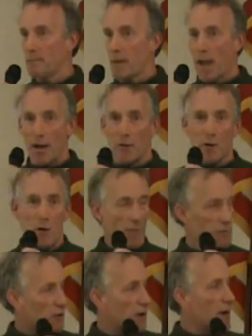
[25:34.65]
And I don't know,
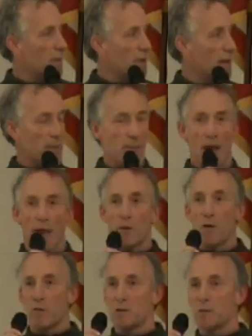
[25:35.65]
I'm sorry I'm late, but I don't
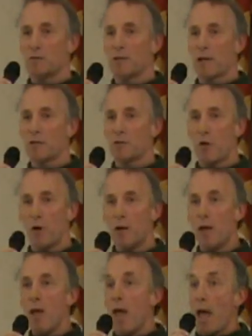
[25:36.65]
know if this was touched on.